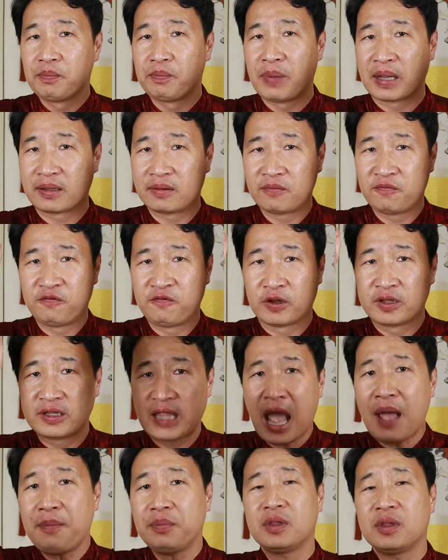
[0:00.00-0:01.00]
but for
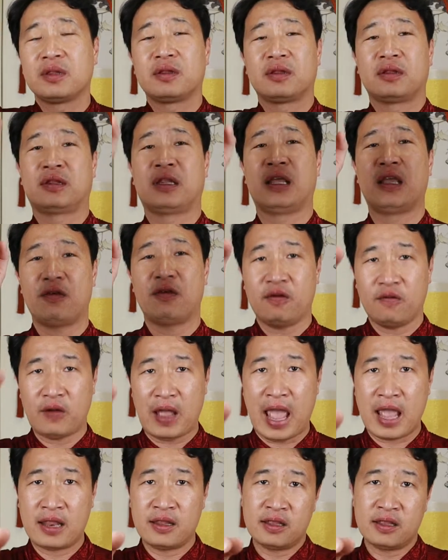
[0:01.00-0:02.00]
them, they
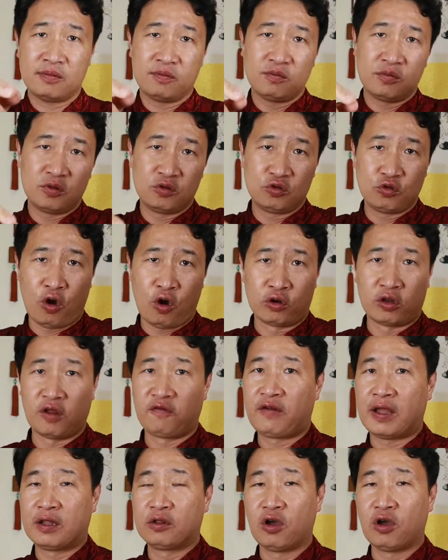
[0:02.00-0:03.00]
hang it on the
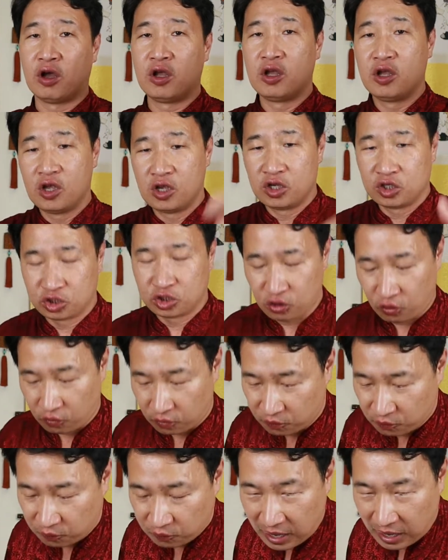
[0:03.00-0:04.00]
front door.
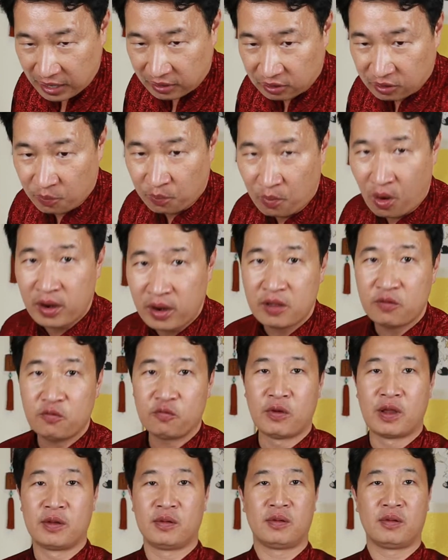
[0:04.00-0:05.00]
So at the morning,
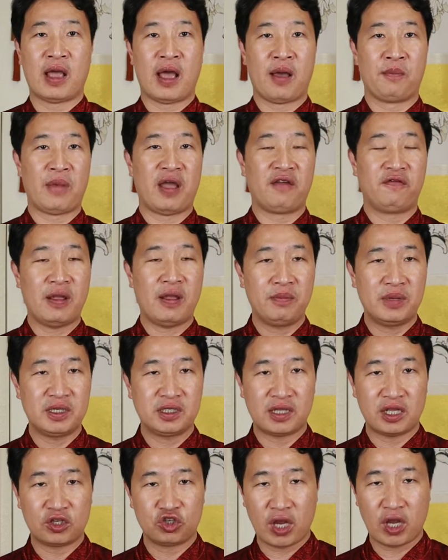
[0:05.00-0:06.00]
when my friend
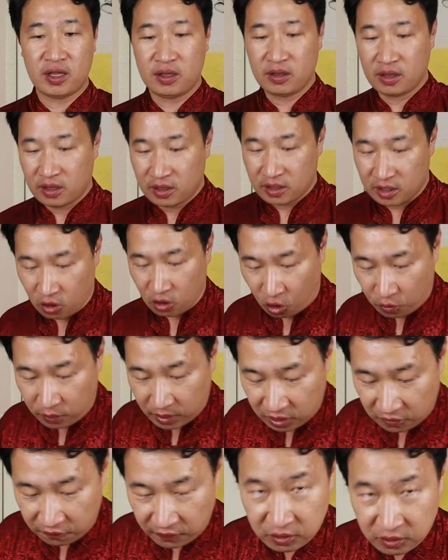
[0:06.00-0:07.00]
Mr. Chen, he
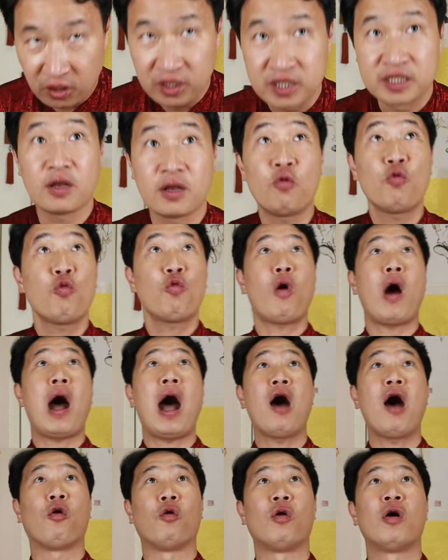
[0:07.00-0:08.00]
opened the front door, he said,
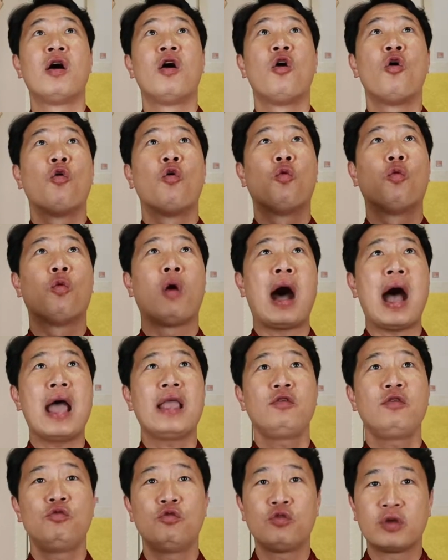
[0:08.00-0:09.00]
wow, why
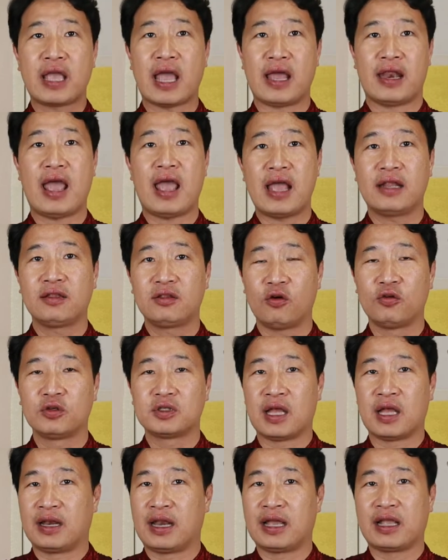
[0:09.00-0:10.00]
you can hang
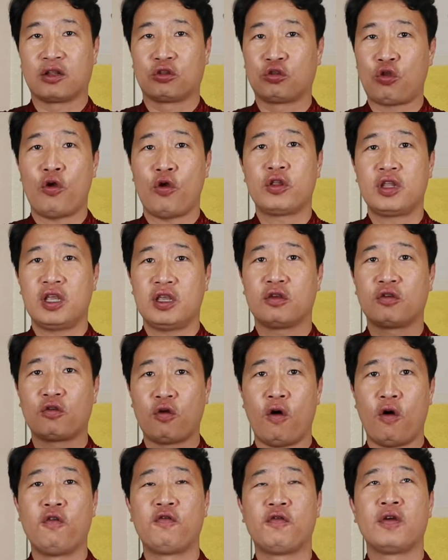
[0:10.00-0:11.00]
those like a dirty
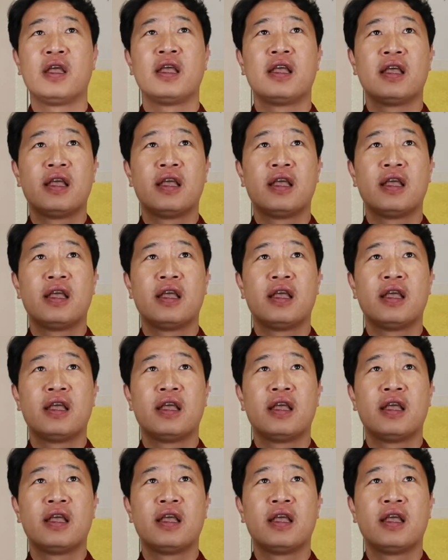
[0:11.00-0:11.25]
clothes